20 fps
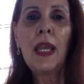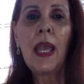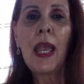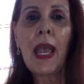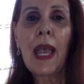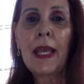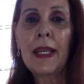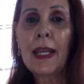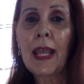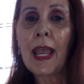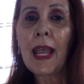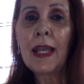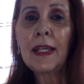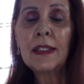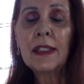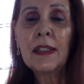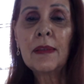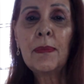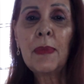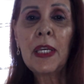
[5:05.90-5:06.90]
and
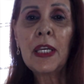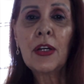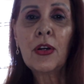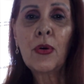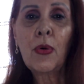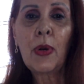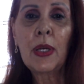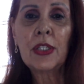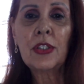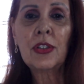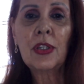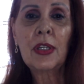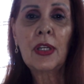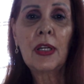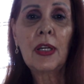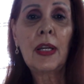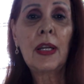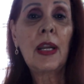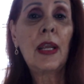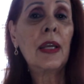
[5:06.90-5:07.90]
ask me a
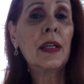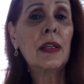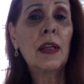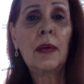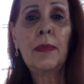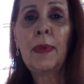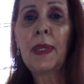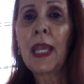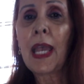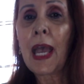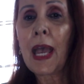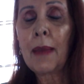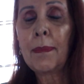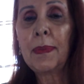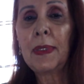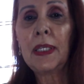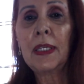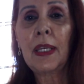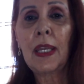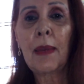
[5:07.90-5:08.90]
question, and I'll be
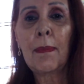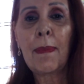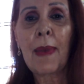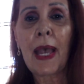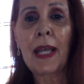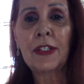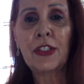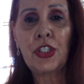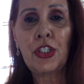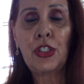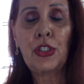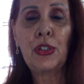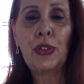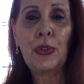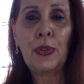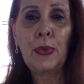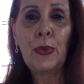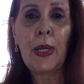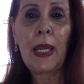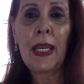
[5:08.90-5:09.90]
happy to get back to
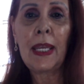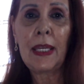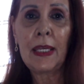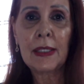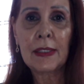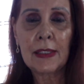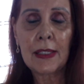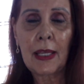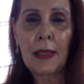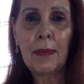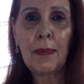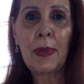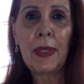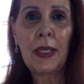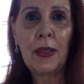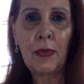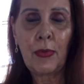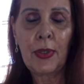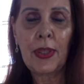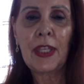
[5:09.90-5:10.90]
you
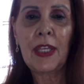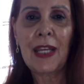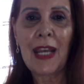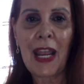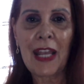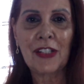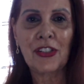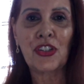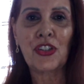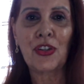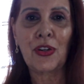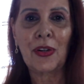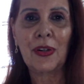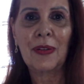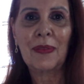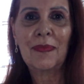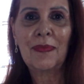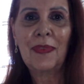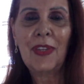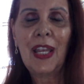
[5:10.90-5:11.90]
ASAP with an
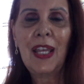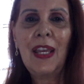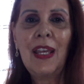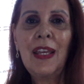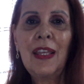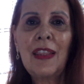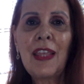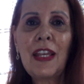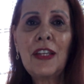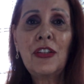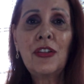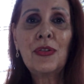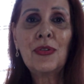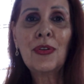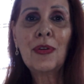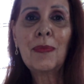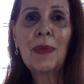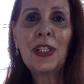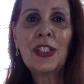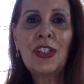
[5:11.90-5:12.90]
answer. Thank you
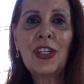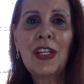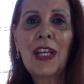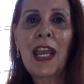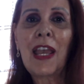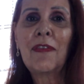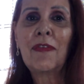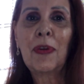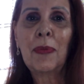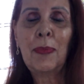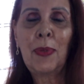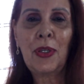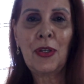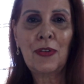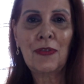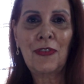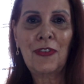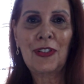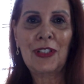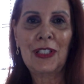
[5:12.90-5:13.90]
so much and have a
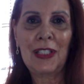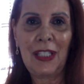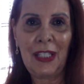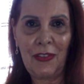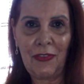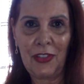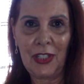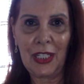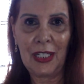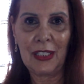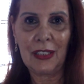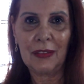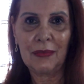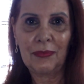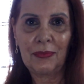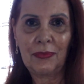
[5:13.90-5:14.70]
beautiful evening.